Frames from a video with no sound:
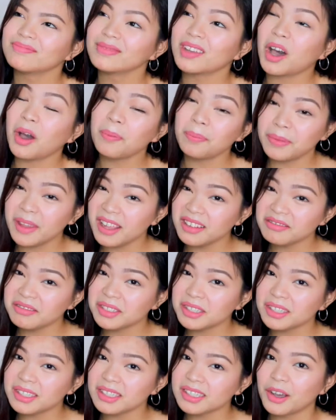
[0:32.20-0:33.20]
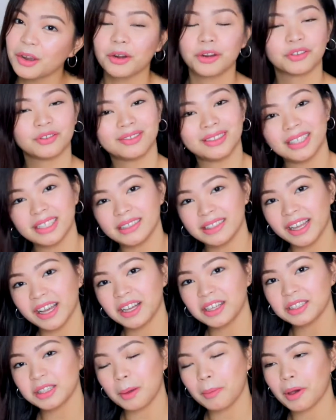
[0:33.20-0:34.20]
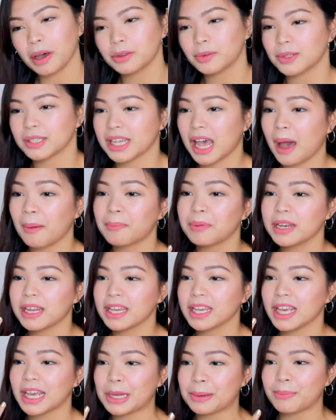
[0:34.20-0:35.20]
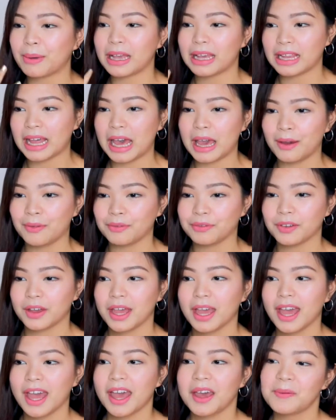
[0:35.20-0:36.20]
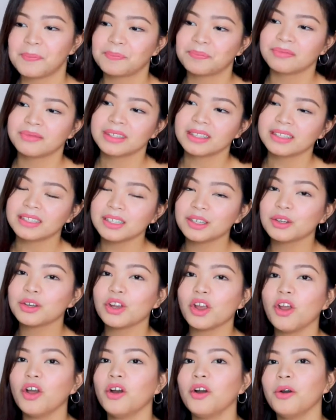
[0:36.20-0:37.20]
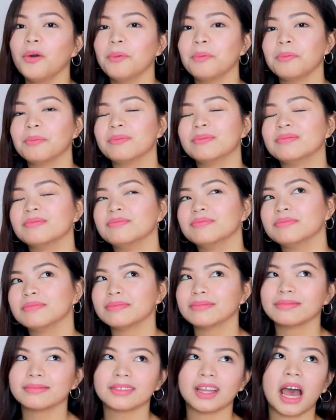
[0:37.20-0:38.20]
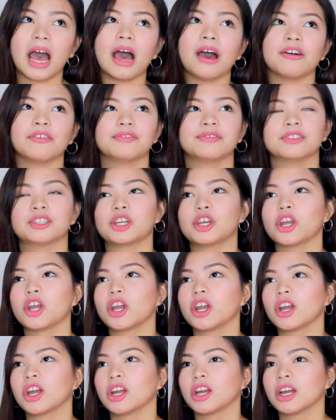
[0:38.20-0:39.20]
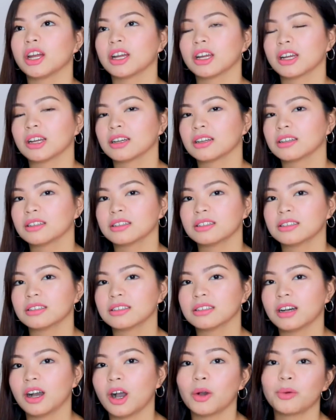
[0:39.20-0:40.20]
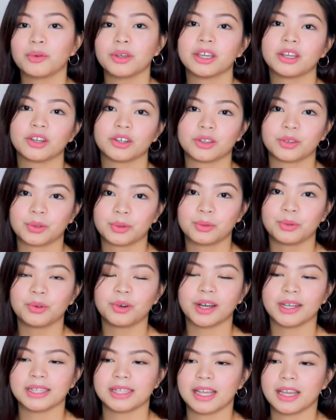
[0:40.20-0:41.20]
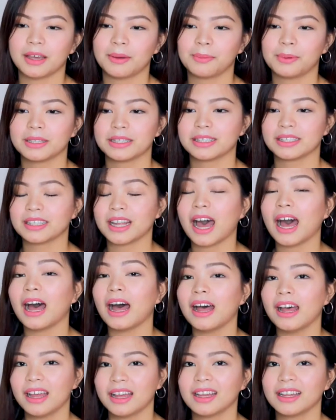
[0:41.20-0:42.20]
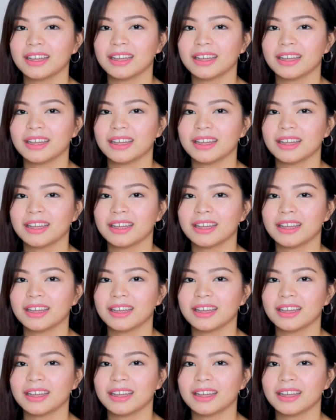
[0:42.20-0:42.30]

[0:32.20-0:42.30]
updates or details about what's happening in my life. Siguro, after a week or two kasi basta,